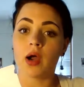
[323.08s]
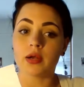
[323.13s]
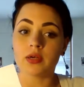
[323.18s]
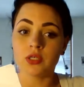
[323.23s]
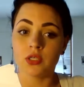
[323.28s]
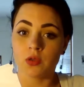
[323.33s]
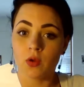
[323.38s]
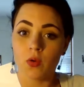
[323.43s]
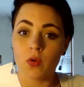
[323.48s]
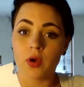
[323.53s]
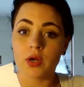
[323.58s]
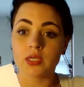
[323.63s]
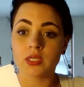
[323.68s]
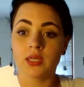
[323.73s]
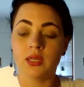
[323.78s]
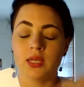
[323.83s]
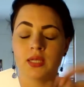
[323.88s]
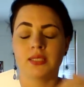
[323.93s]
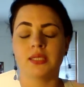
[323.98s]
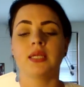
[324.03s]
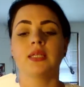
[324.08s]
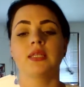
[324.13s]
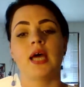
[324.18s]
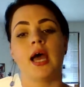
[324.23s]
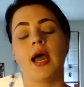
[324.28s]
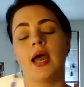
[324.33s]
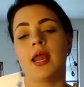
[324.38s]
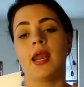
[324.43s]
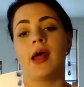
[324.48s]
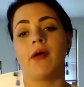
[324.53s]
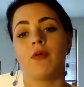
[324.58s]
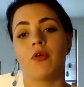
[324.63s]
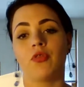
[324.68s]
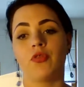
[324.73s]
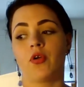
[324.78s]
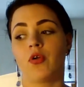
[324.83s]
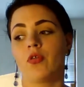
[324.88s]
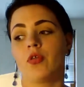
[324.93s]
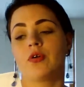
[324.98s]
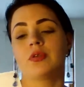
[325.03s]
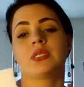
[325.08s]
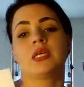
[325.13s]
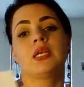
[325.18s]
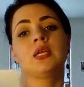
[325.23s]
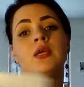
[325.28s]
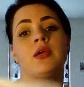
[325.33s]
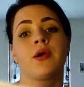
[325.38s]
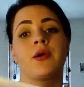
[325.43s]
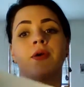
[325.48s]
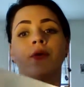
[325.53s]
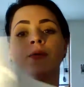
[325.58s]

our scores and things like that, and I will throw those in here.